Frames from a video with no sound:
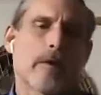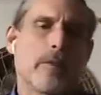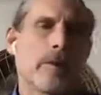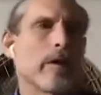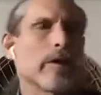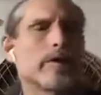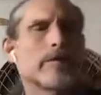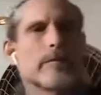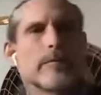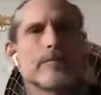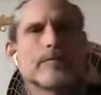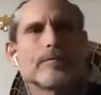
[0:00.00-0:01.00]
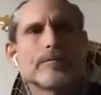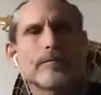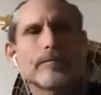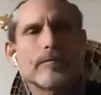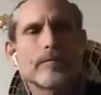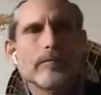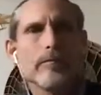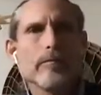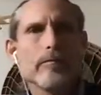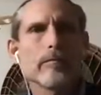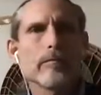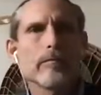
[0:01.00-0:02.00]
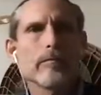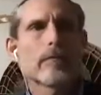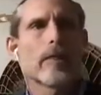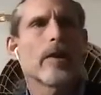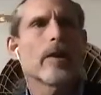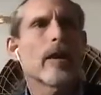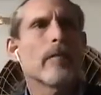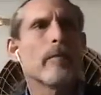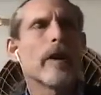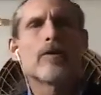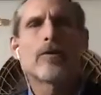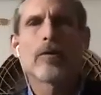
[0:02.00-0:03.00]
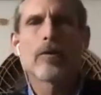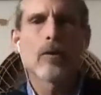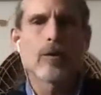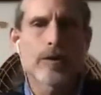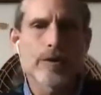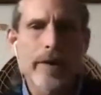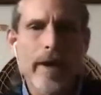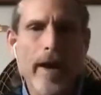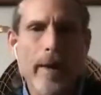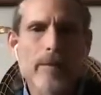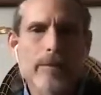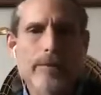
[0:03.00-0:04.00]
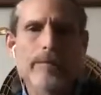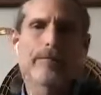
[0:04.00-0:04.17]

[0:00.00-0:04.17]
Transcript: because he had a mentor known as Shams.